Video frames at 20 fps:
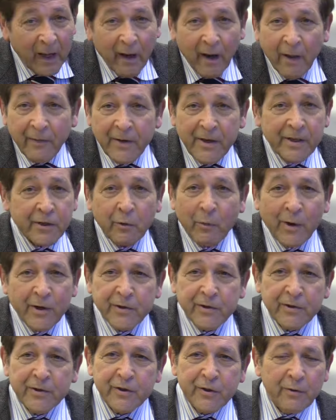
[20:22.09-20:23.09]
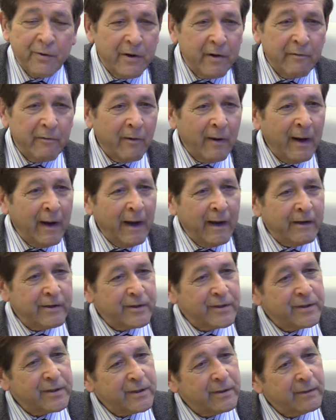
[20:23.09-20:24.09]
These questions are never
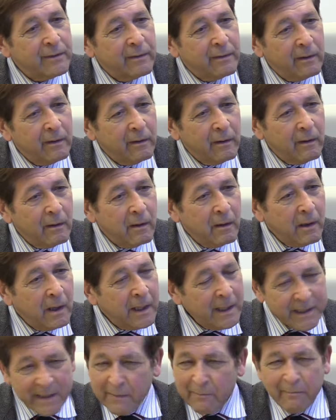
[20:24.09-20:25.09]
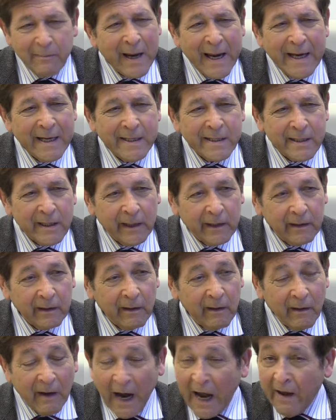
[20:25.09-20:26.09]
asked. It's amazing.
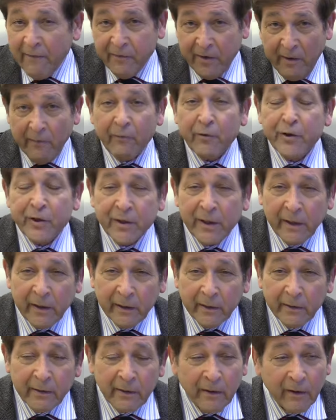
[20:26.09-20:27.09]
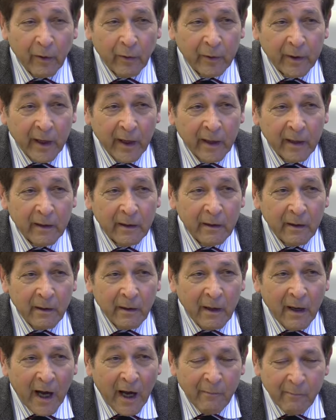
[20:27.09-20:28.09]
I've never seen it, okay?
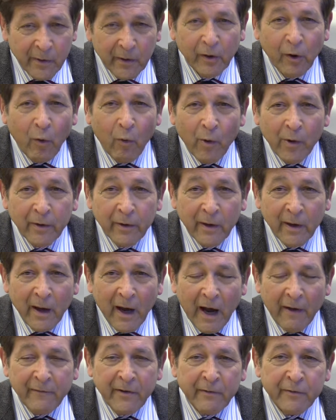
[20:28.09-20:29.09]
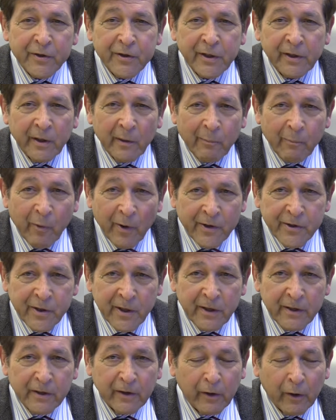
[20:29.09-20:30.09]
I've never seen the
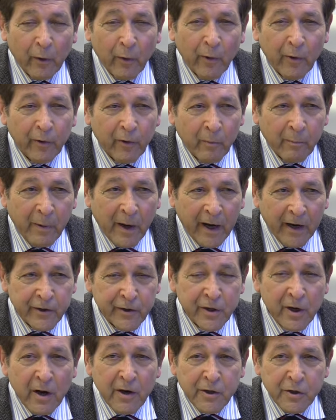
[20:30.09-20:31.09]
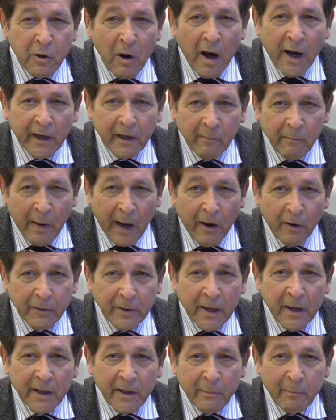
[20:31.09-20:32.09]
present, current, or past talk about
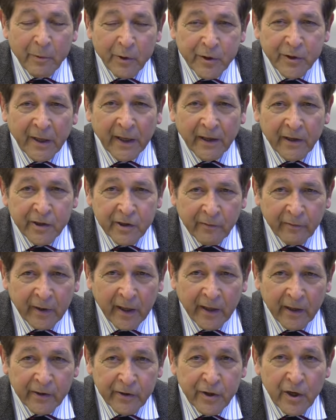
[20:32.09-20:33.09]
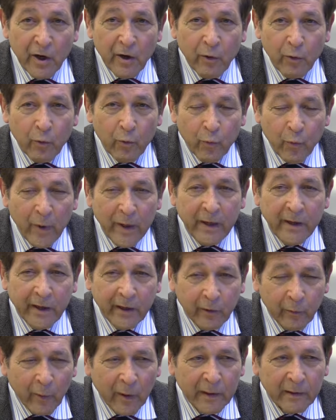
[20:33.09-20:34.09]
the percentage of kids who read at
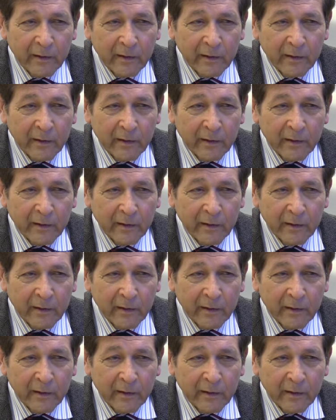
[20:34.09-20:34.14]
grade